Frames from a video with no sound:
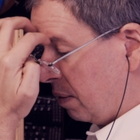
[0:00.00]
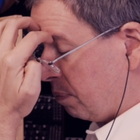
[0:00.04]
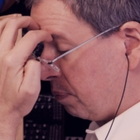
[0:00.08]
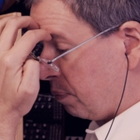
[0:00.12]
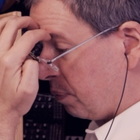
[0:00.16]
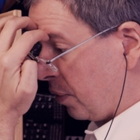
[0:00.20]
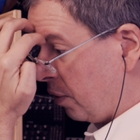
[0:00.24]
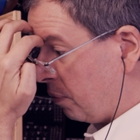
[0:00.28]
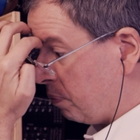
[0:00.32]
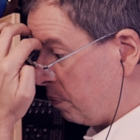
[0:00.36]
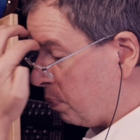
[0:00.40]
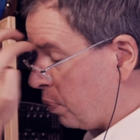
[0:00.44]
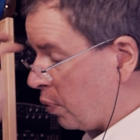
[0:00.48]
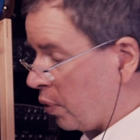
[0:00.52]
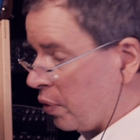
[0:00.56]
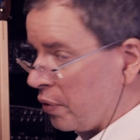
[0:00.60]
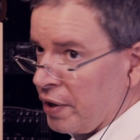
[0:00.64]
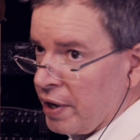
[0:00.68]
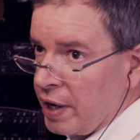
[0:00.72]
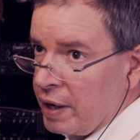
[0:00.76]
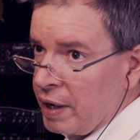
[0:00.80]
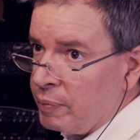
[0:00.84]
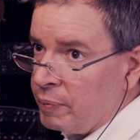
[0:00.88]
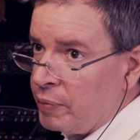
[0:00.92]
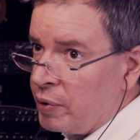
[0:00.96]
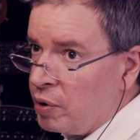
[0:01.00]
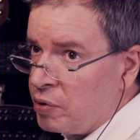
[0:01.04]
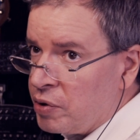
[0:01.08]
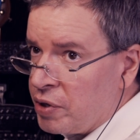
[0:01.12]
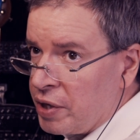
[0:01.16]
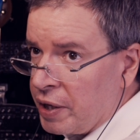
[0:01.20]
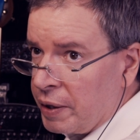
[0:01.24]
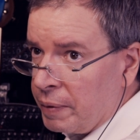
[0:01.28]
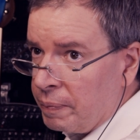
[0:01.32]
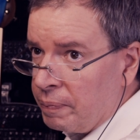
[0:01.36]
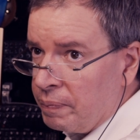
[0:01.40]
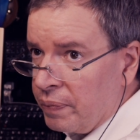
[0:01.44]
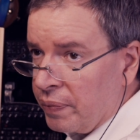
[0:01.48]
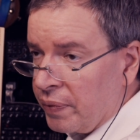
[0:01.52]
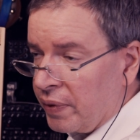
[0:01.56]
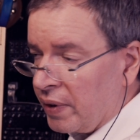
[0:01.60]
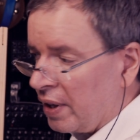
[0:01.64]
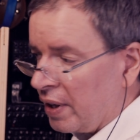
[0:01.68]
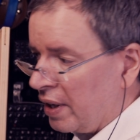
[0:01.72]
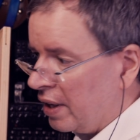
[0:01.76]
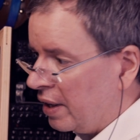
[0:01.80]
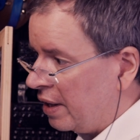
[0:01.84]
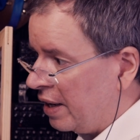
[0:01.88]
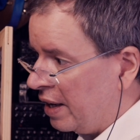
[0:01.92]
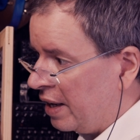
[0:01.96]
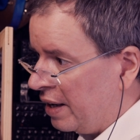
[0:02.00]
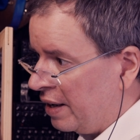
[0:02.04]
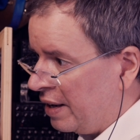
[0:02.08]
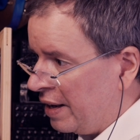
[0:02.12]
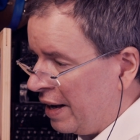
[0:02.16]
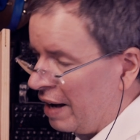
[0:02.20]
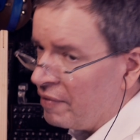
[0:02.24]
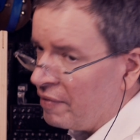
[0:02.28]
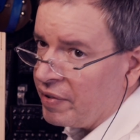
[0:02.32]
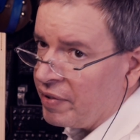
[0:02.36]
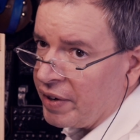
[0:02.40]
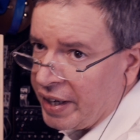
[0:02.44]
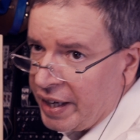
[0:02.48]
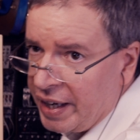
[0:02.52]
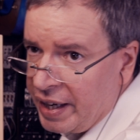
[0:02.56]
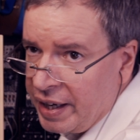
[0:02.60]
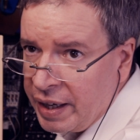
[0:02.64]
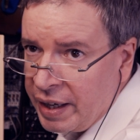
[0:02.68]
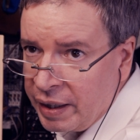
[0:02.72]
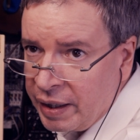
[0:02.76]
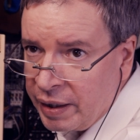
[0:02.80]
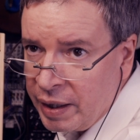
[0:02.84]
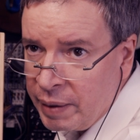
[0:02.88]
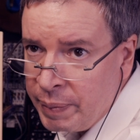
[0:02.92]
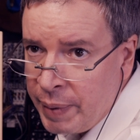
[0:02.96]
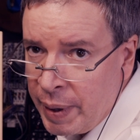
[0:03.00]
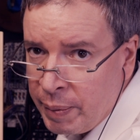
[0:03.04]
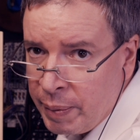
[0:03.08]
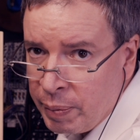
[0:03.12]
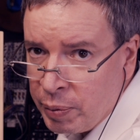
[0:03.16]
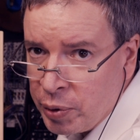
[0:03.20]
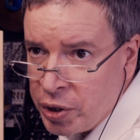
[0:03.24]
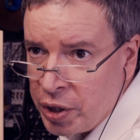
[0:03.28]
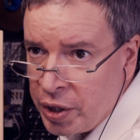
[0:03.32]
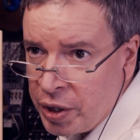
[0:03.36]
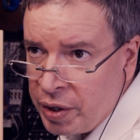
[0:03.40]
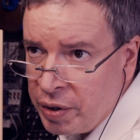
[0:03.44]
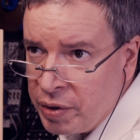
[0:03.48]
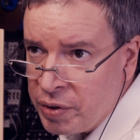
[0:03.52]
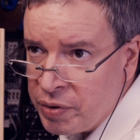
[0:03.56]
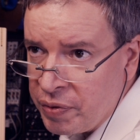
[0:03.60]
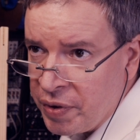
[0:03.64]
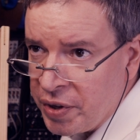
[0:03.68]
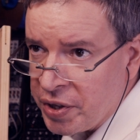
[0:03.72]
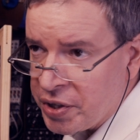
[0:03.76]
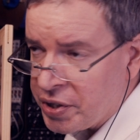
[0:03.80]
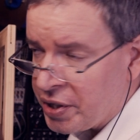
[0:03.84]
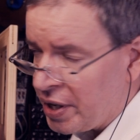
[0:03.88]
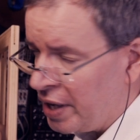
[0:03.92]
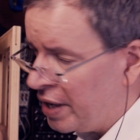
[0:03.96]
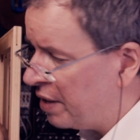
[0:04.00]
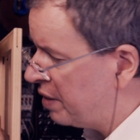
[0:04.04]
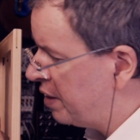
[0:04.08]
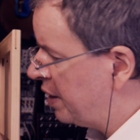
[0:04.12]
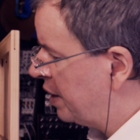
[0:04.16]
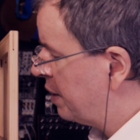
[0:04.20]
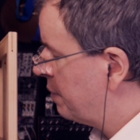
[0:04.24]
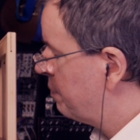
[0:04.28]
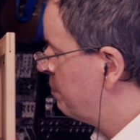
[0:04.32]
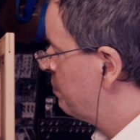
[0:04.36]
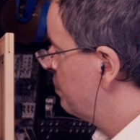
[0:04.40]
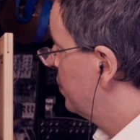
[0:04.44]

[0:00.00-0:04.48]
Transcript: perf board that I'm using and advocating that people should use for this kind of thing